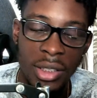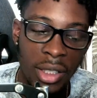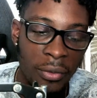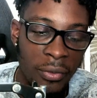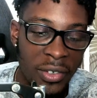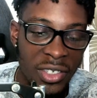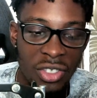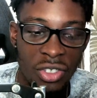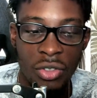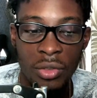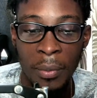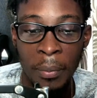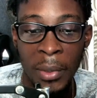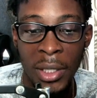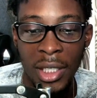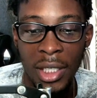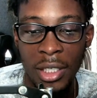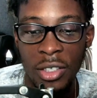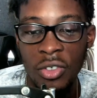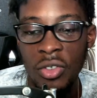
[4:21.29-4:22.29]
I've
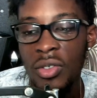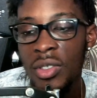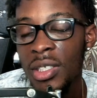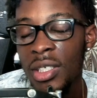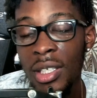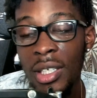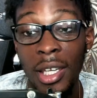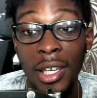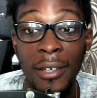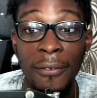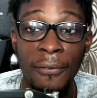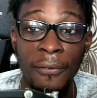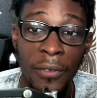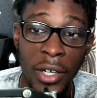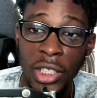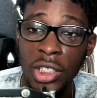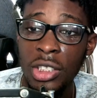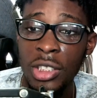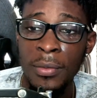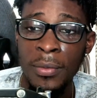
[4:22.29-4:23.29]
been interested in
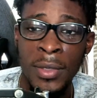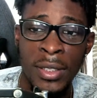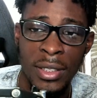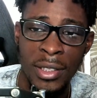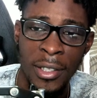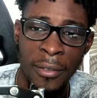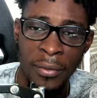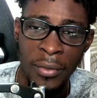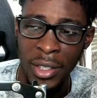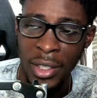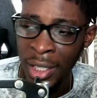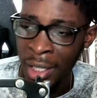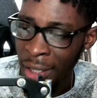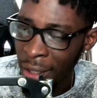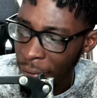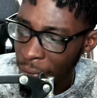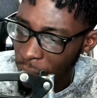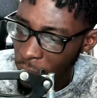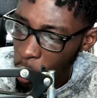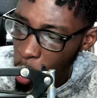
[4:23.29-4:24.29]
friendships and stuff like that,
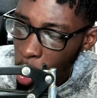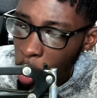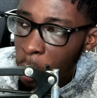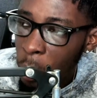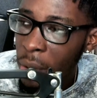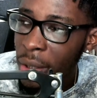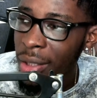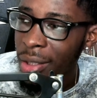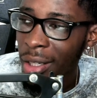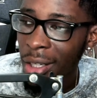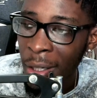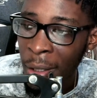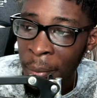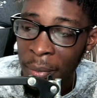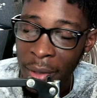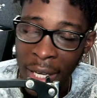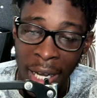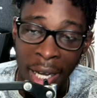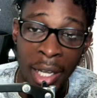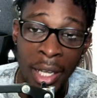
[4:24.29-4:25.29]
and I've opened
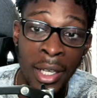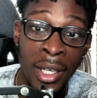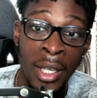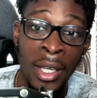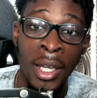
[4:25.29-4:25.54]
up that,